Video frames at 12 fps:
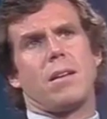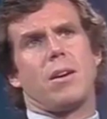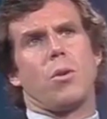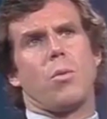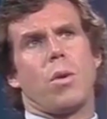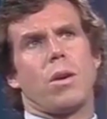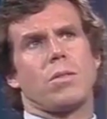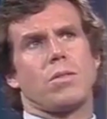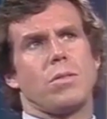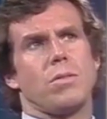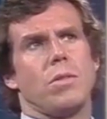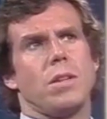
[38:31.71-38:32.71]

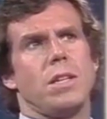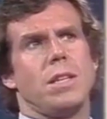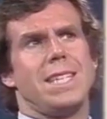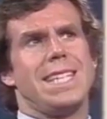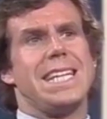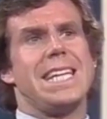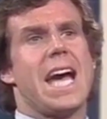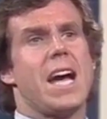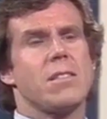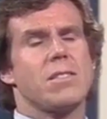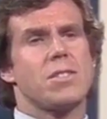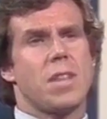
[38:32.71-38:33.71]
Hypothetically, if
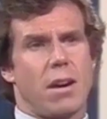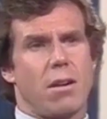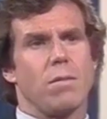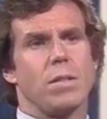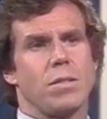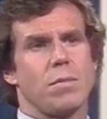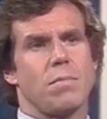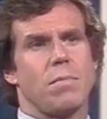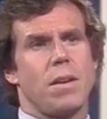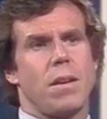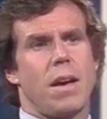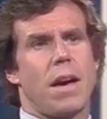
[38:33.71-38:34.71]
Arafat and the PLO
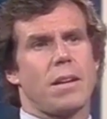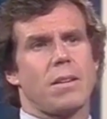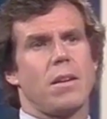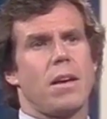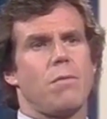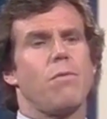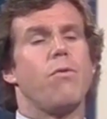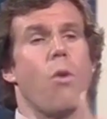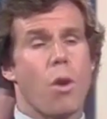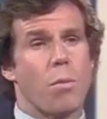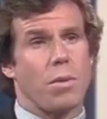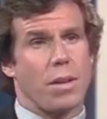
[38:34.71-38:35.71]
were to
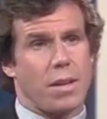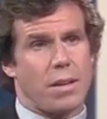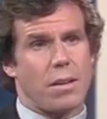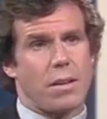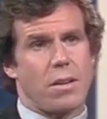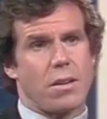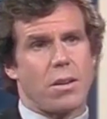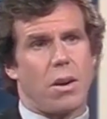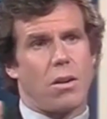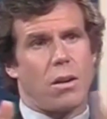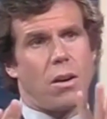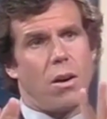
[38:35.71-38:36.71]
denounce
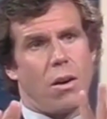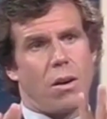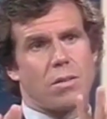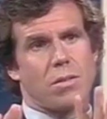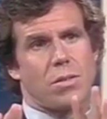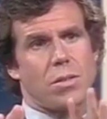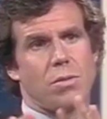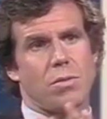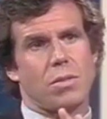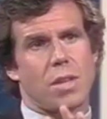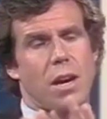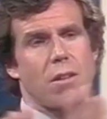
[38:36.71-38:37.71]
terrorism
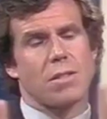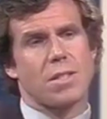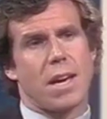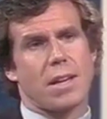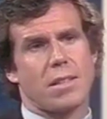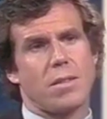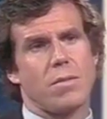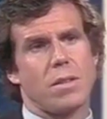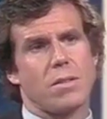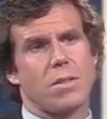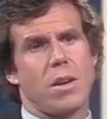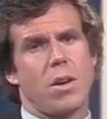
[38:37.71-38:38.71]
and formally
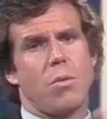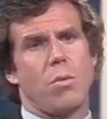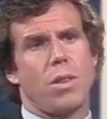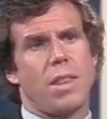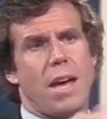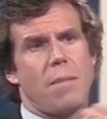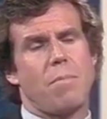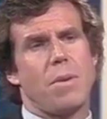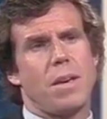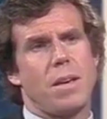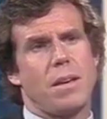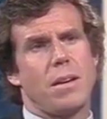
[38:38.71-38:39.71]
call a halt
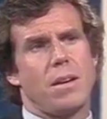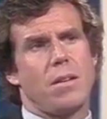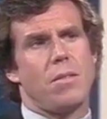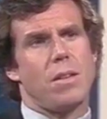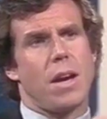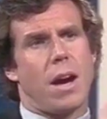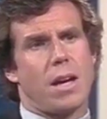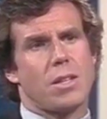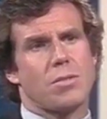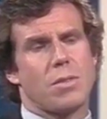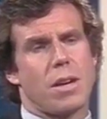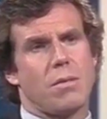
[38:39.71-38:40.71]
to terrorist
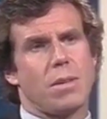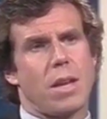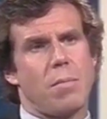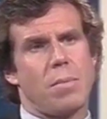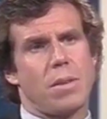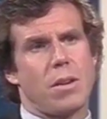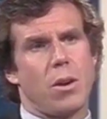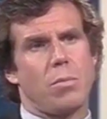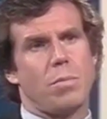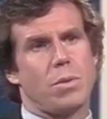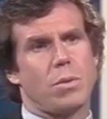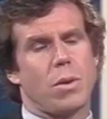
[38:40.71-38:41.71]
activities, would
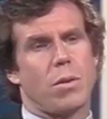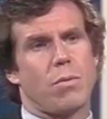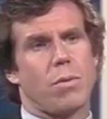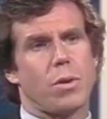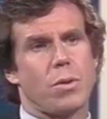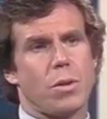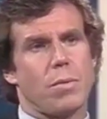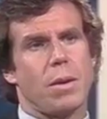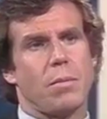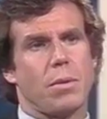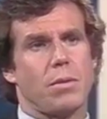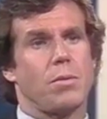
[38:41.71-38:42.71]
that be
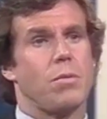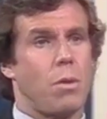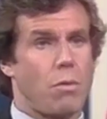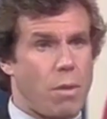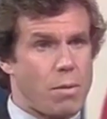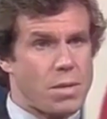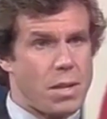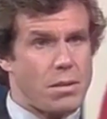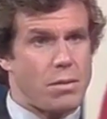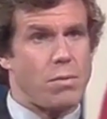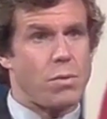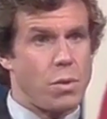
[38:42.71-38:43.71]
the entree, would that be
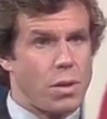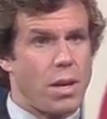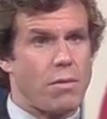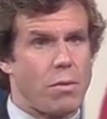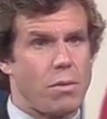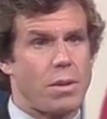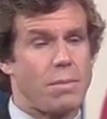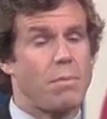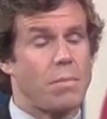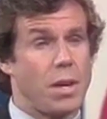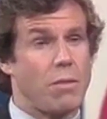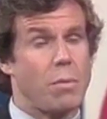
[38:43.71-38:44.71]
the open door for
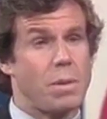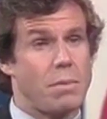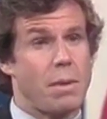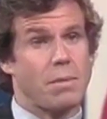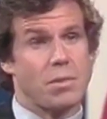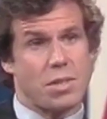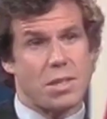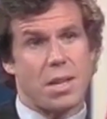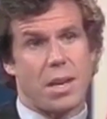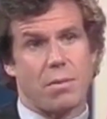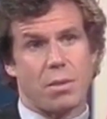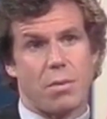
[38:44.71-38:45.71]
you to be able to, or a
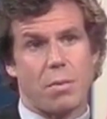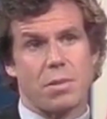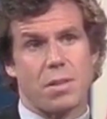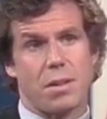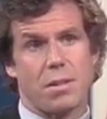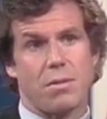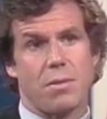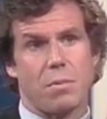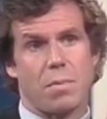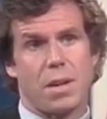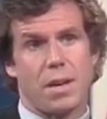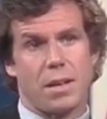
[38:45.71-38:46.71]
representative of your
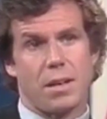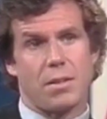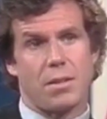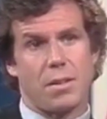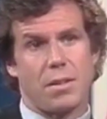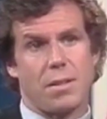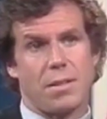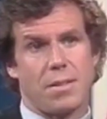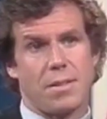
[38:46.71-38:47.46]
government to be able